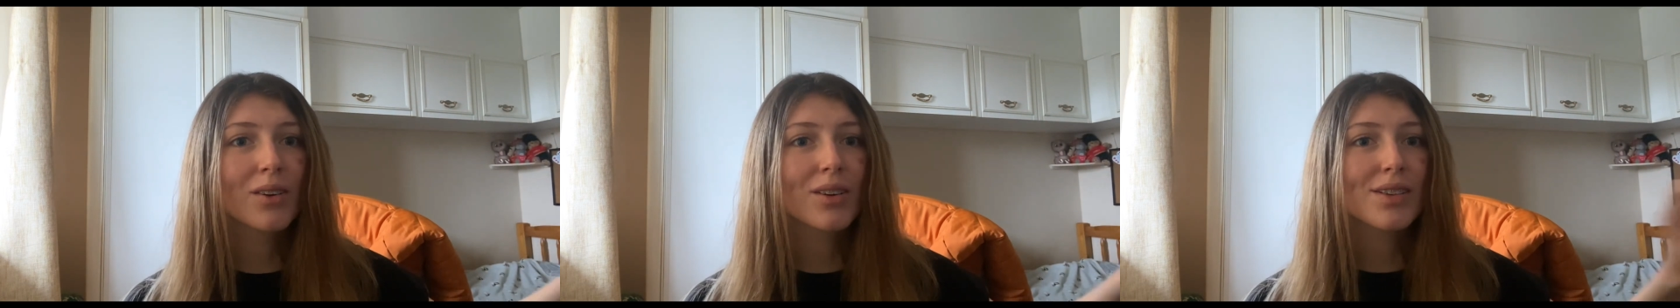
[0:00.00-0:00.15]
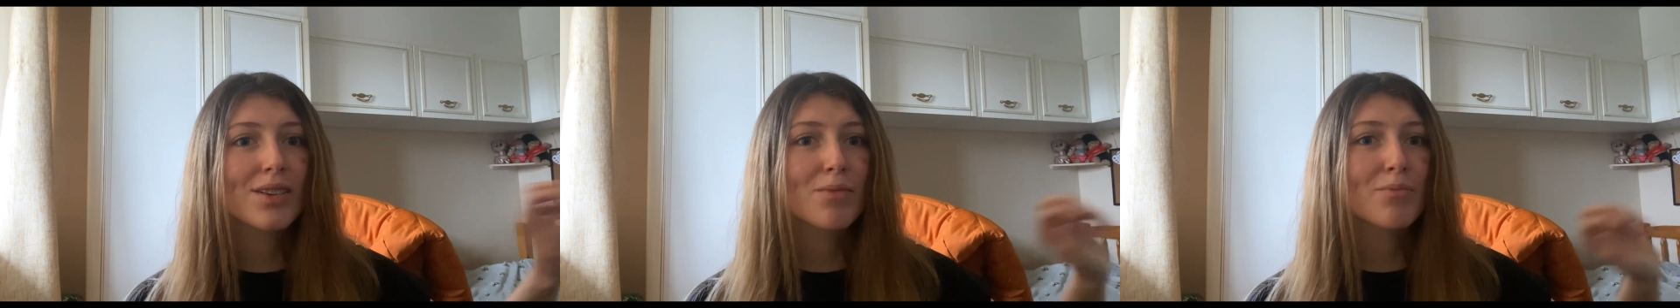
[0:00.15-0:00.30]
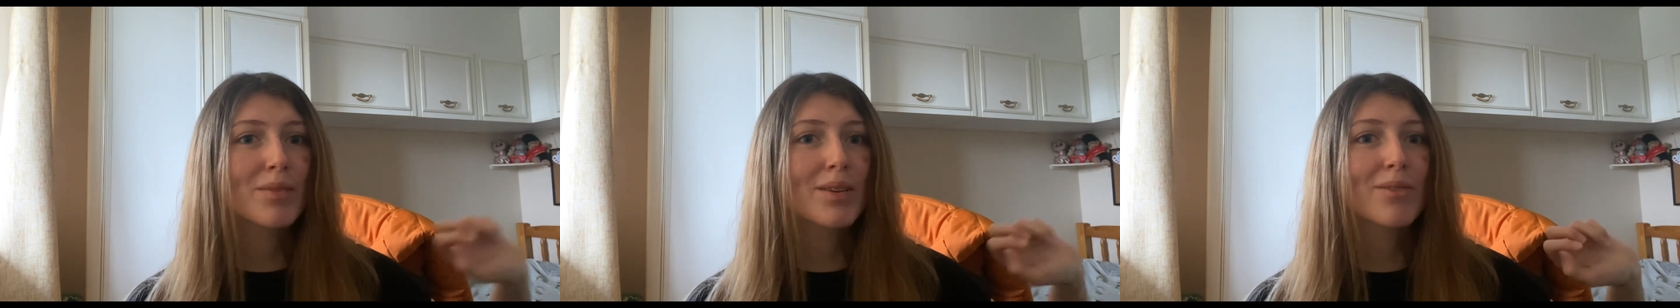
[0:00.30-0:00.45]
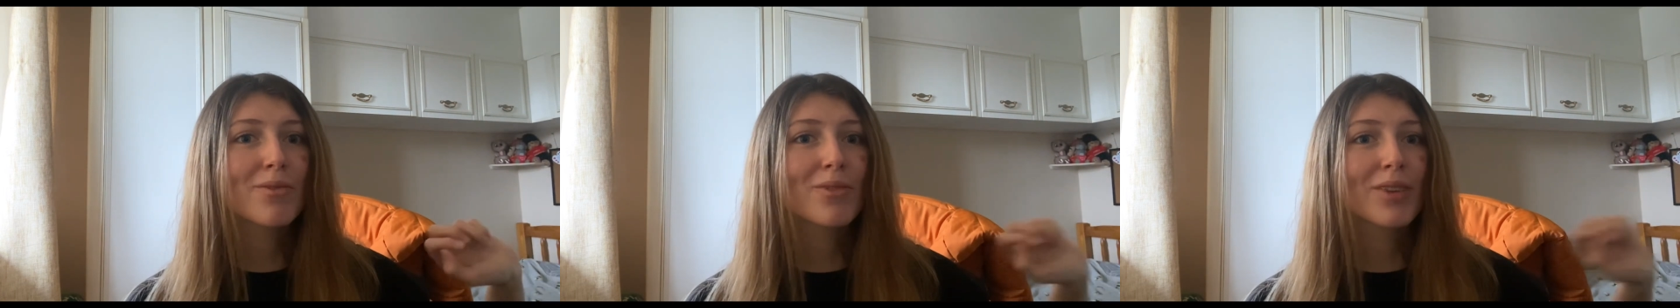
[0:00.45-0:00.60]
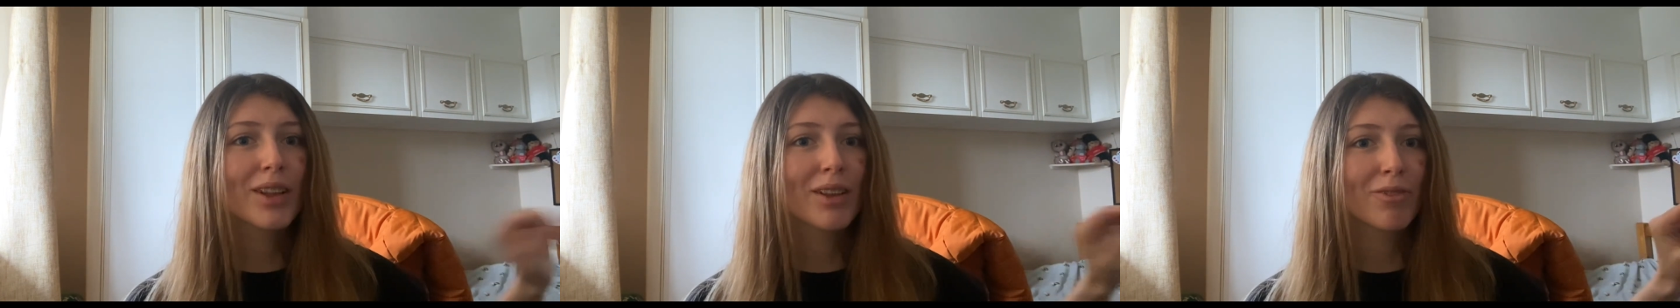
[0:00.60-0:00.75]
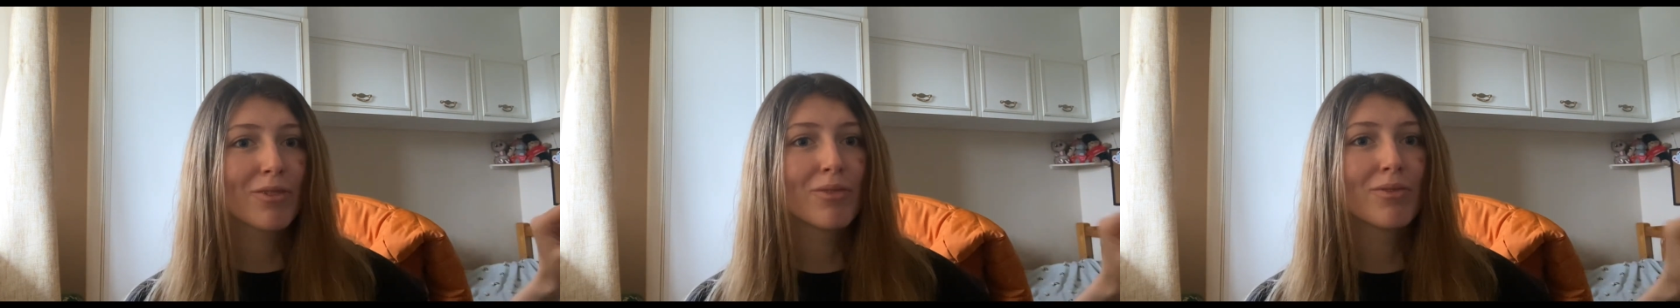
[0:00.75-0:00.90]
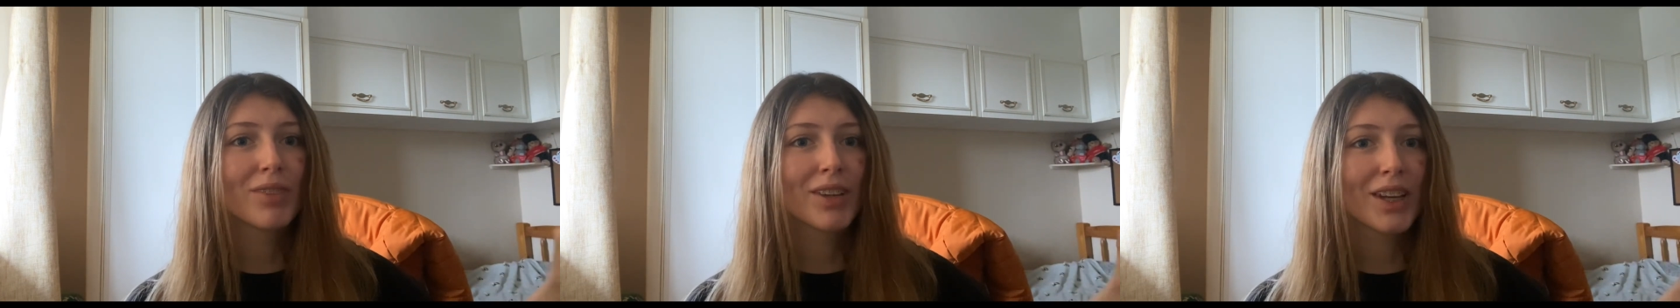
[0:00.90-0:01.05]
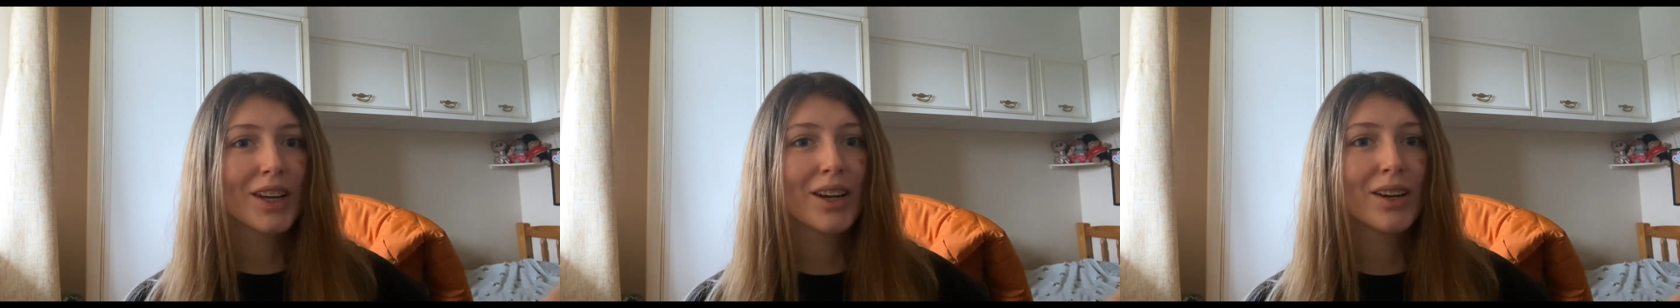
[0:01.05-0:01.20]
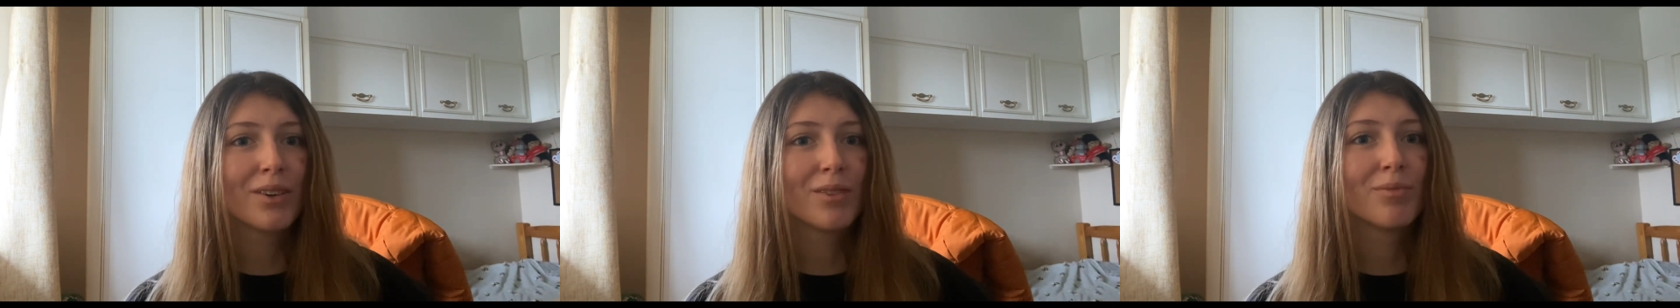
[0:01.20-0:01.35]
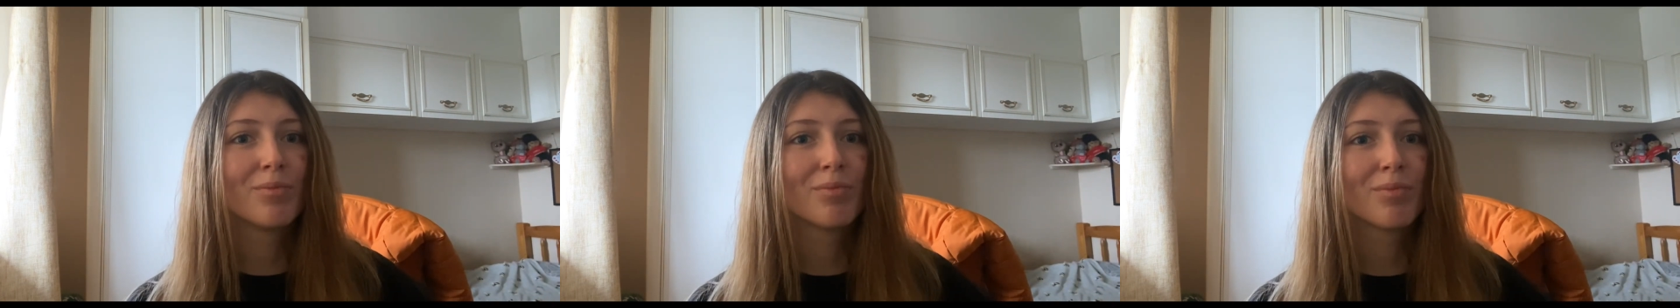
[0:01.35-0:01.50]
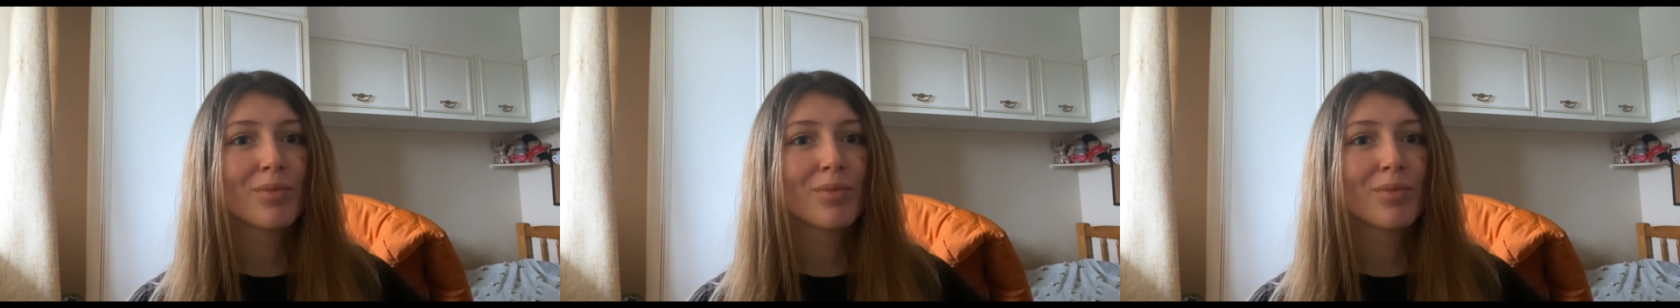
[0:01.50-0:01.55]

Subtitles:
because it would have been a really fun video.